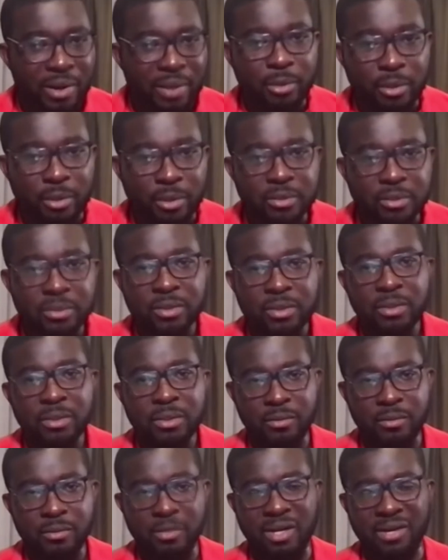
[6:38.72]

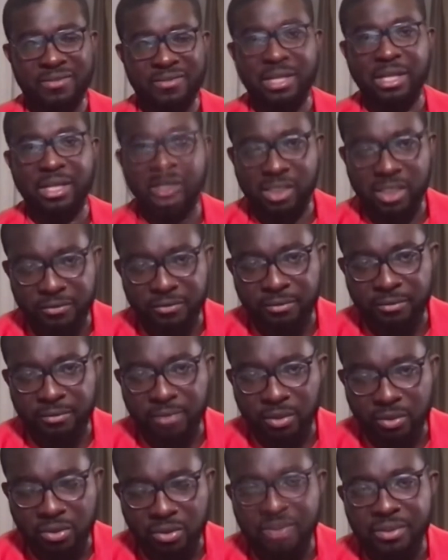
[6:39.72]
overboard, we have sanctions
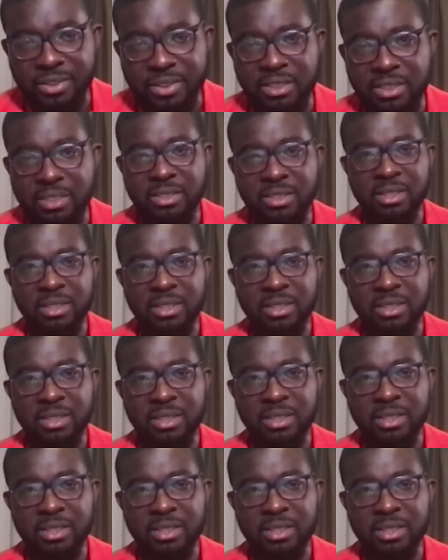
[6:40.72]
from the authorities.